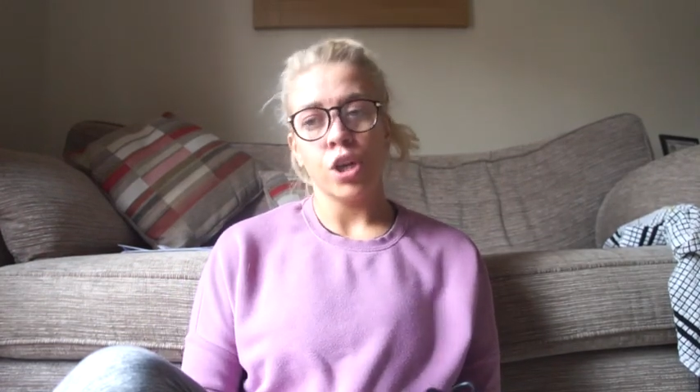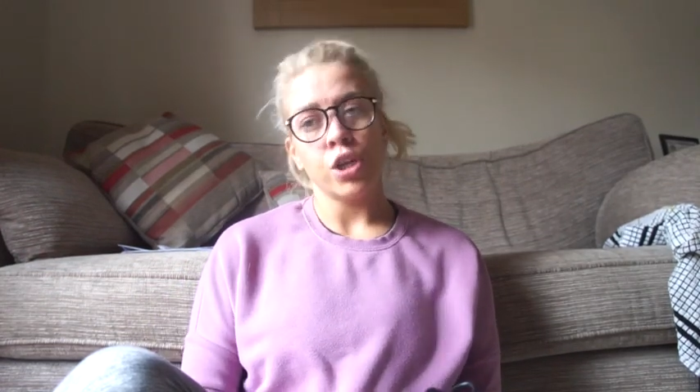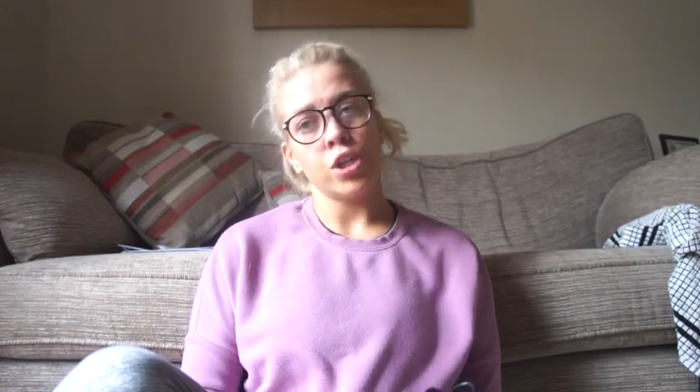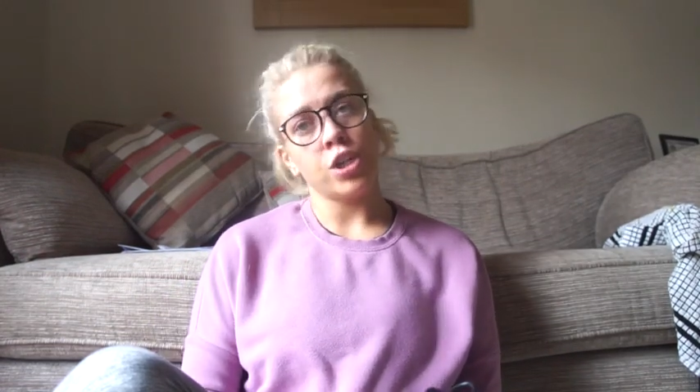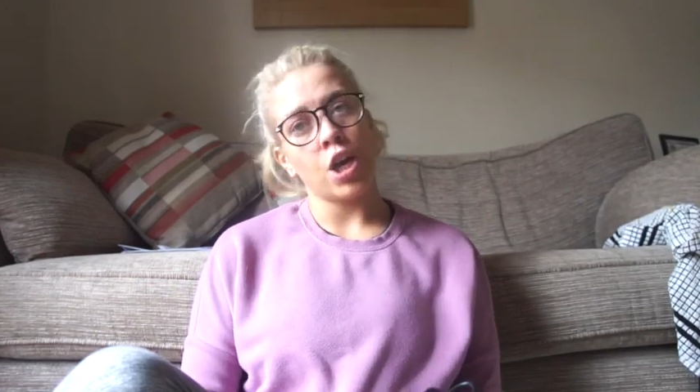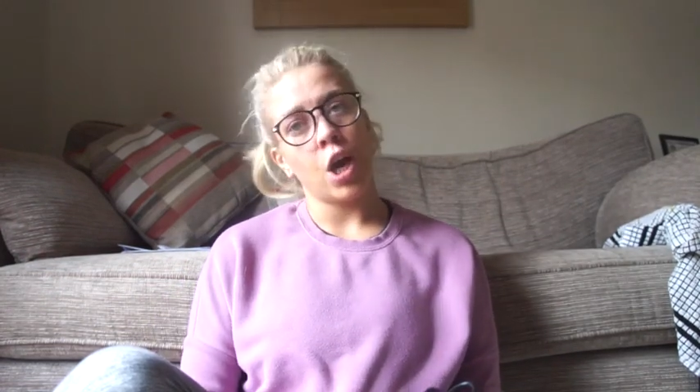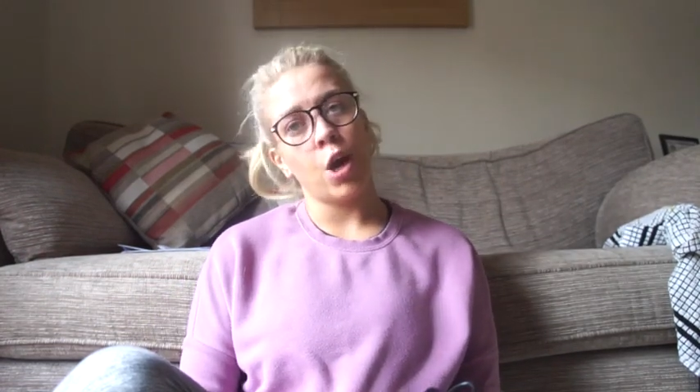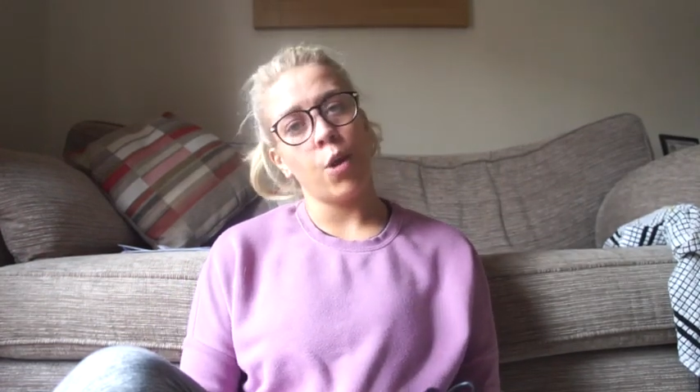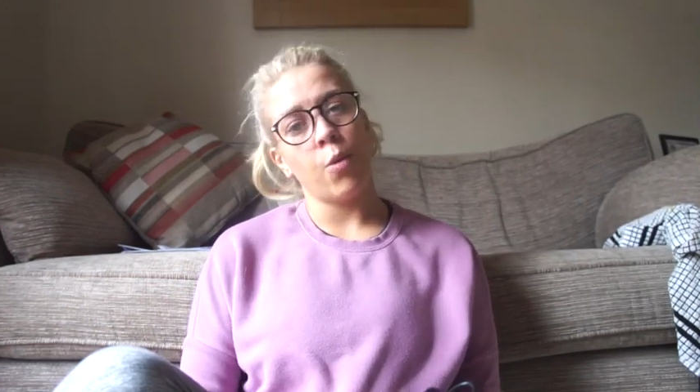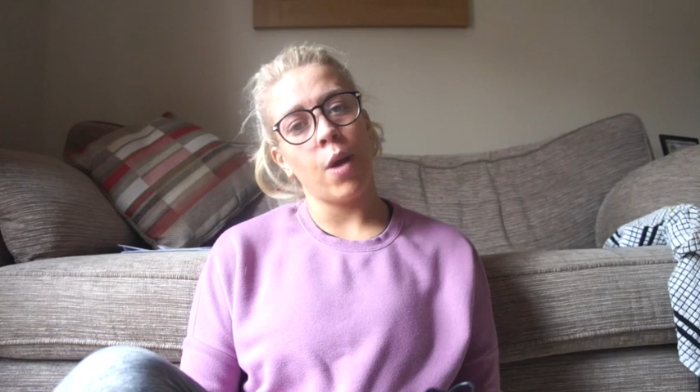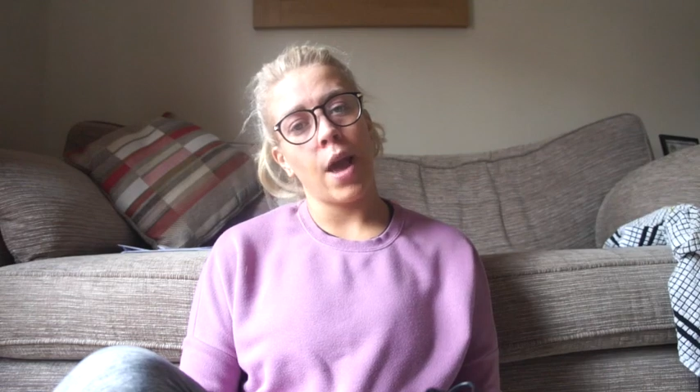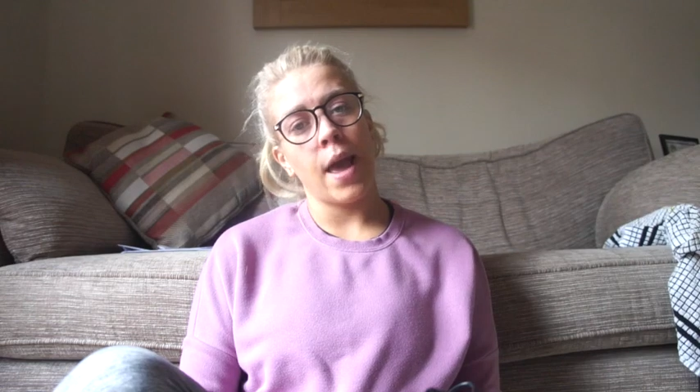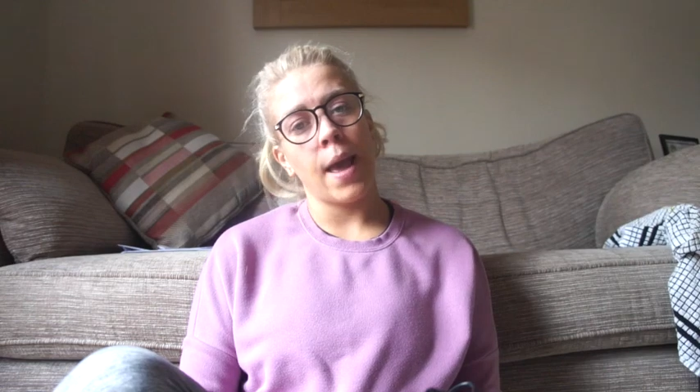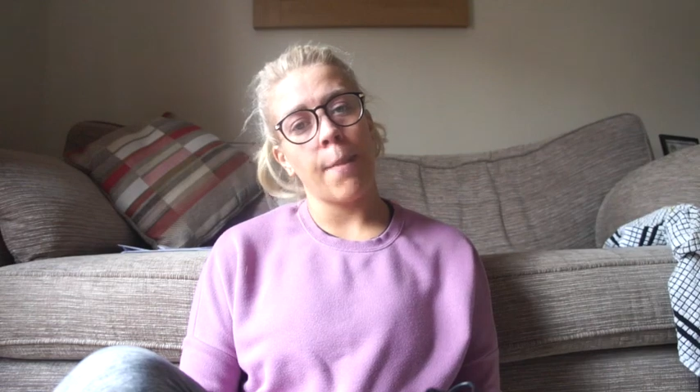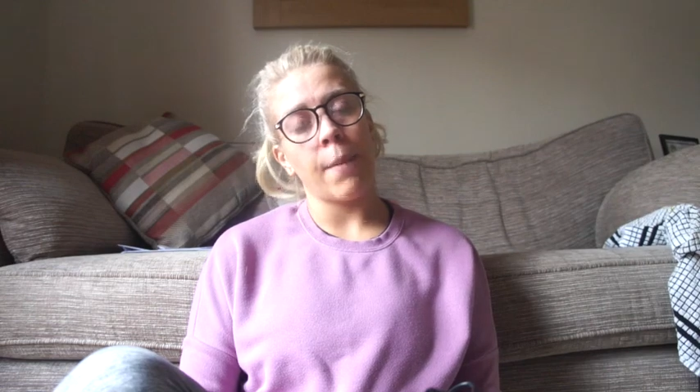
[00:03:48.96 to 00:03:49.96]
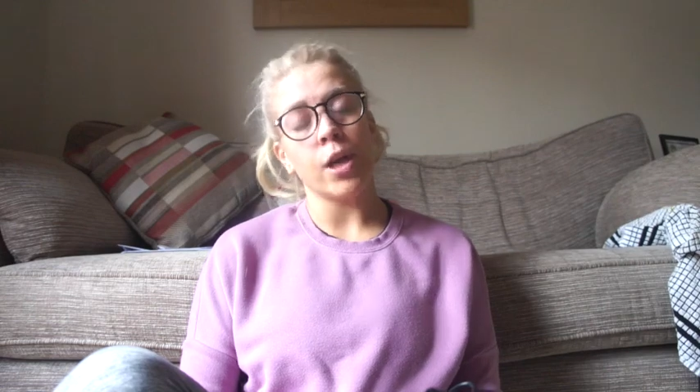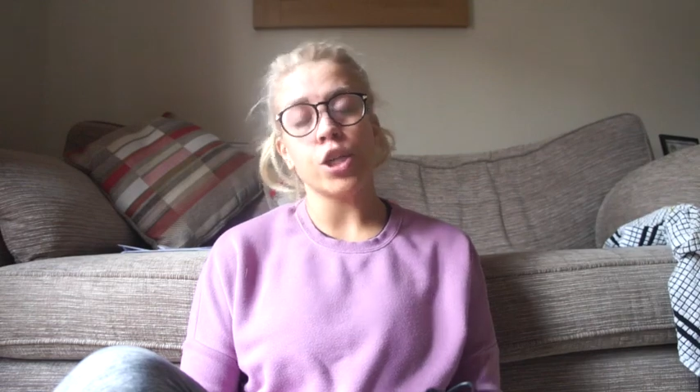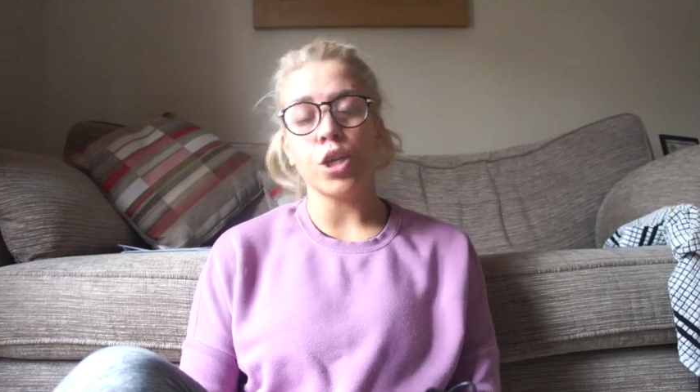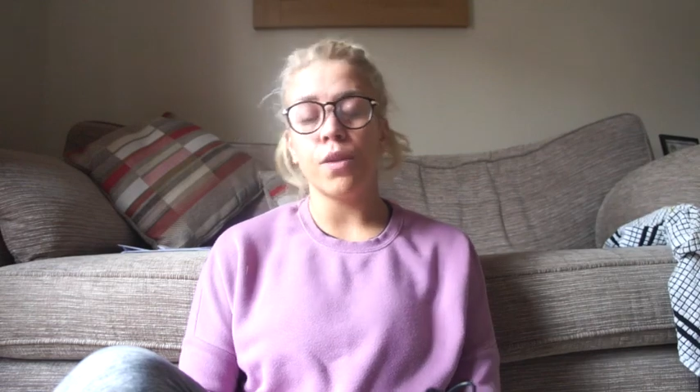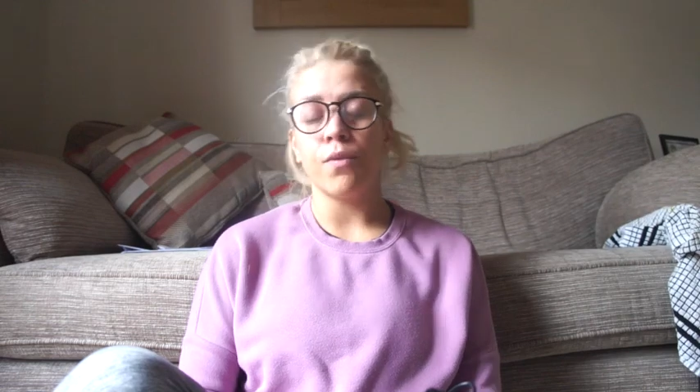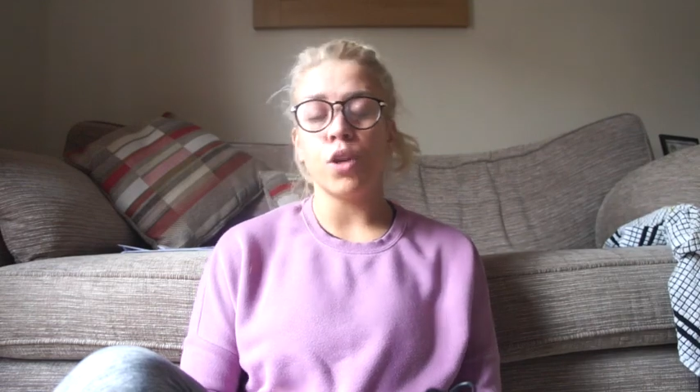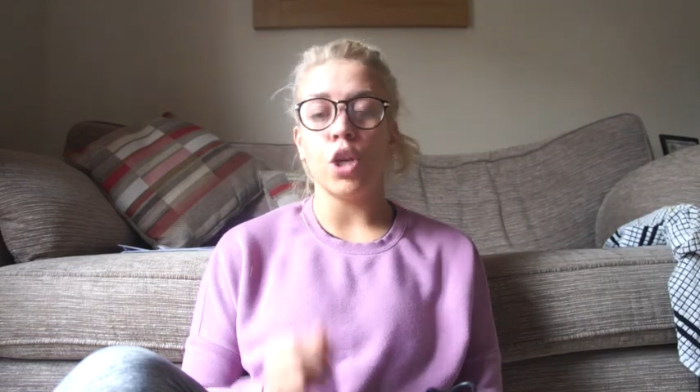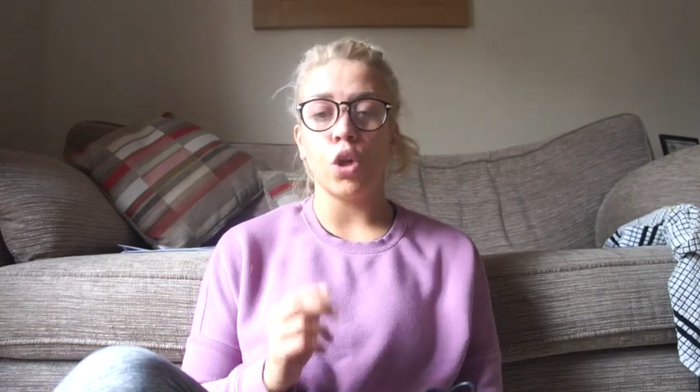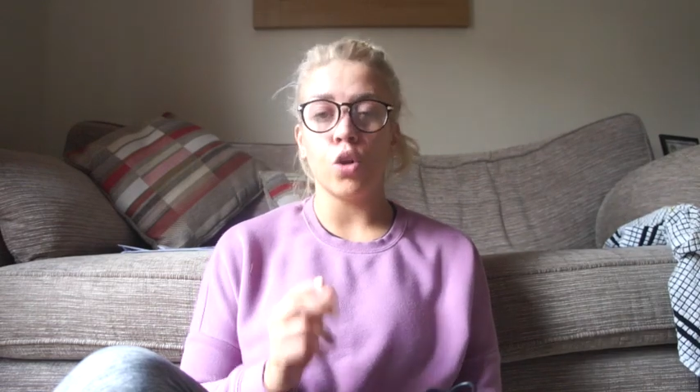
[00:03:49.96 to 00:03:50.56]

So I don't know if you